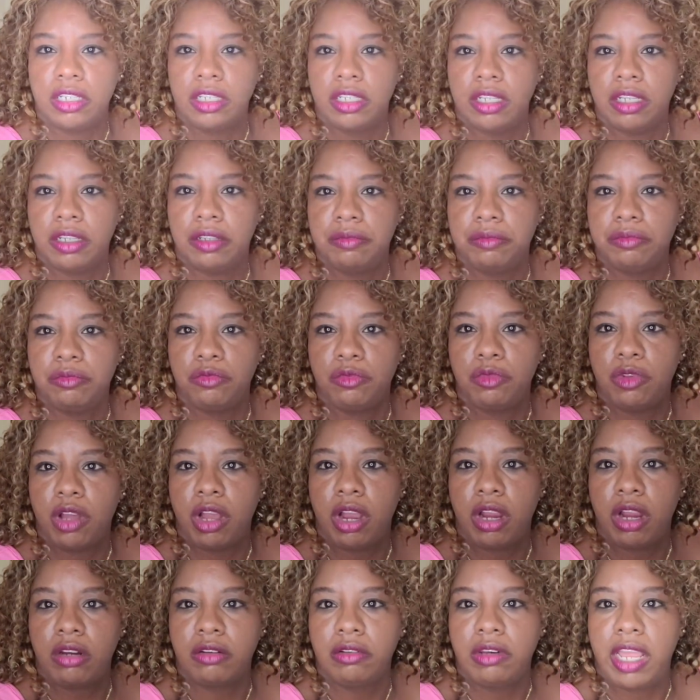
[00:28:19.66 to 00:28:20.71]
our
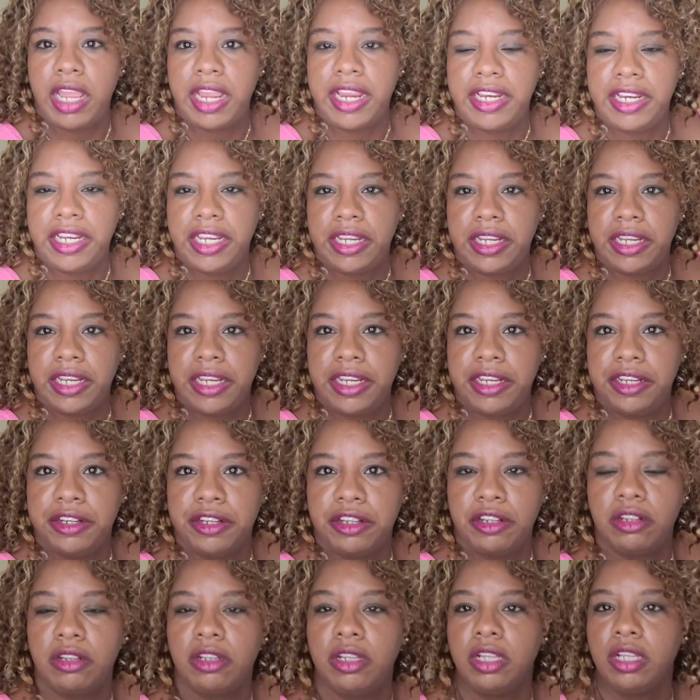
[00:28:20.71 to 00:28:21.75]
lighting here.
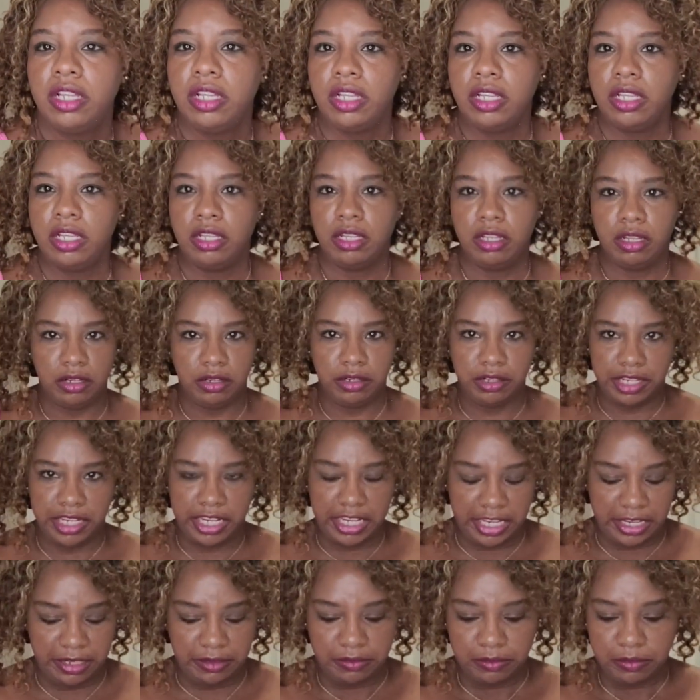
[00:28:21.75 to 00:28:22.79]
All right.
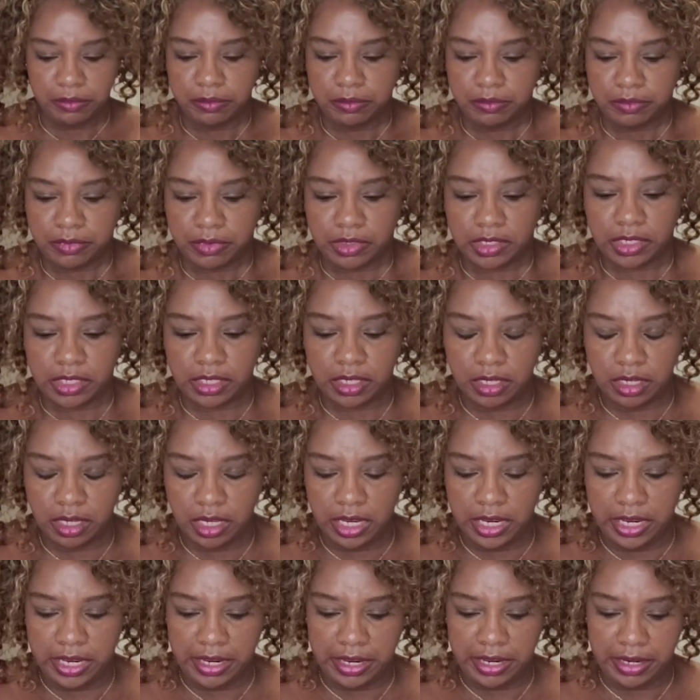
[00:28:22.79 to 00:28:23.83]

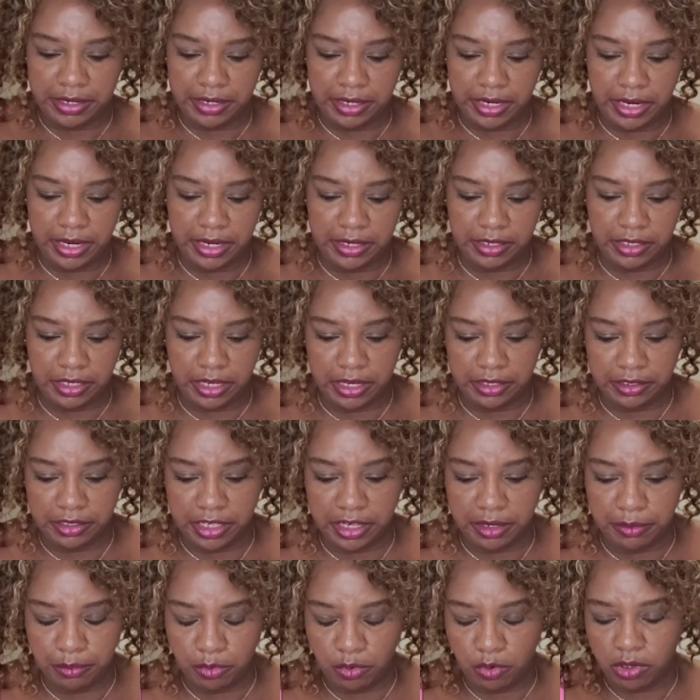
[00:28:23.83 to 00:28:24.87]
And get more. It's
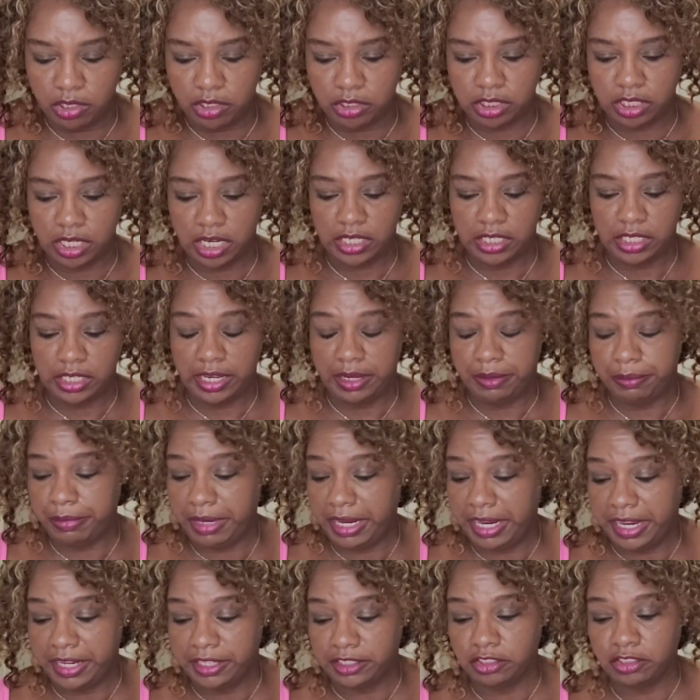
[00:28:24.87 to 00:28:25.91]
kind of like, man, you're kind of
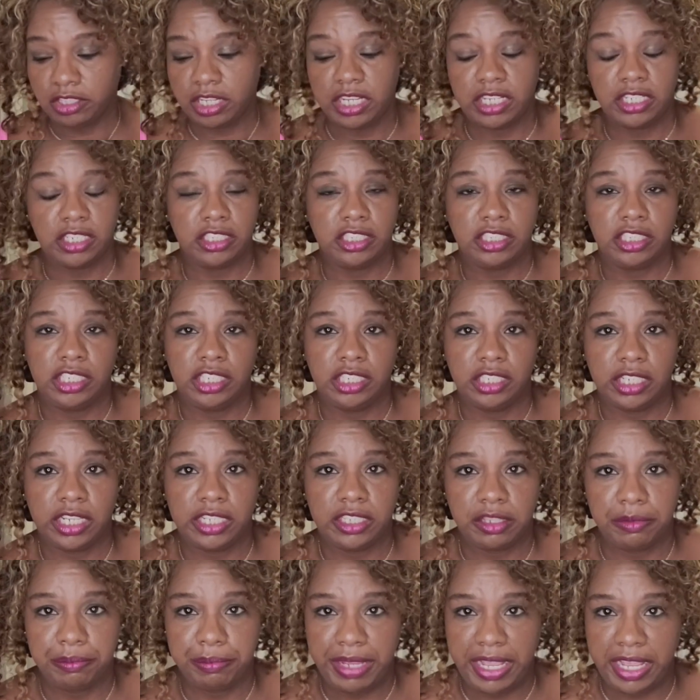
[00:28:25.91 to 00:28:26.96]
seeing like the back
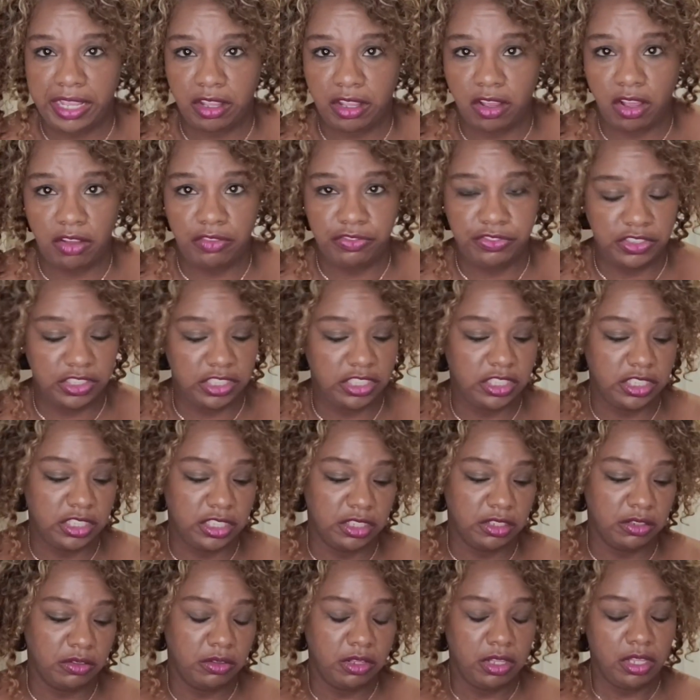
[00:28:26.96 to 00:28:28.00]
office deal.
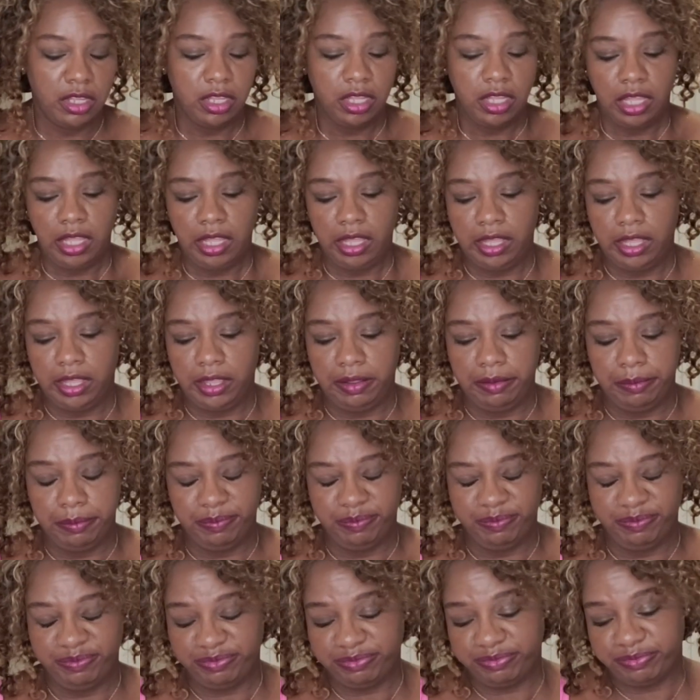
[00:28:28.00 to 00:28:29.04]
And
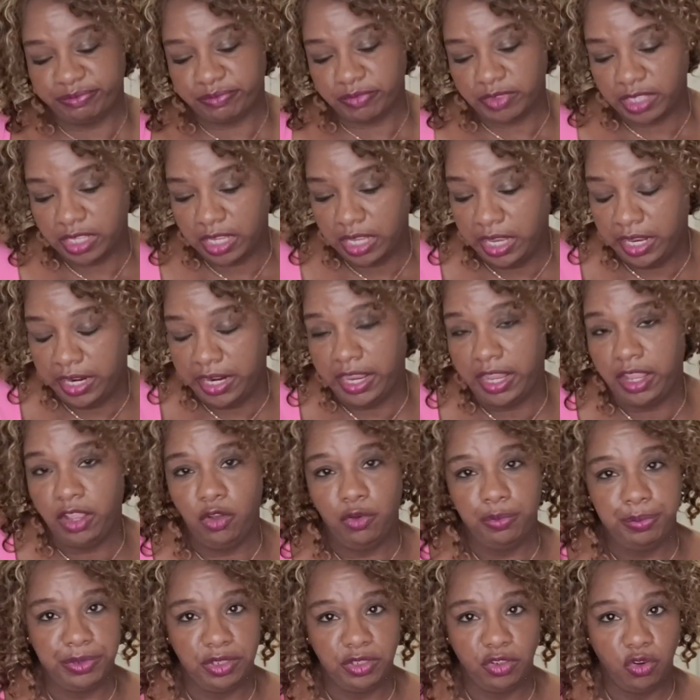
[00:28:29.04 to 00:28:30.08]
I hope you don't
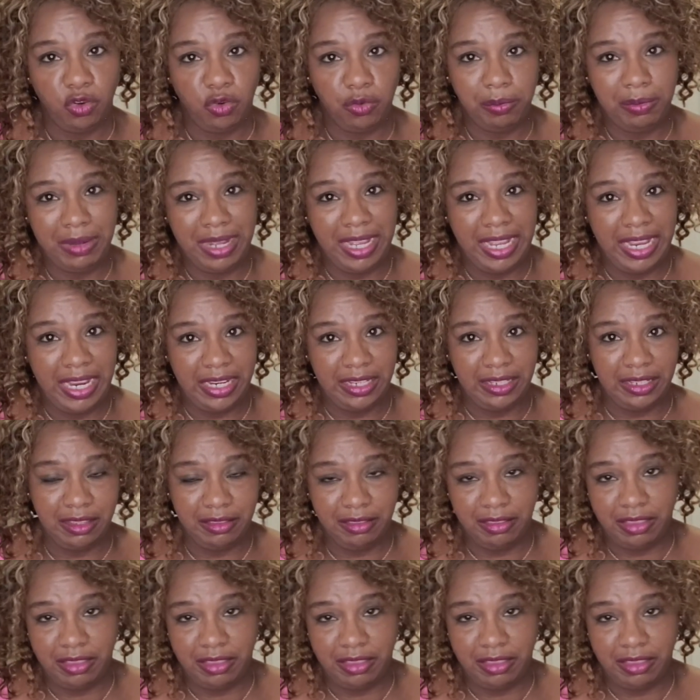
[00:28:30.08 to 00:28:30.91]
mind that.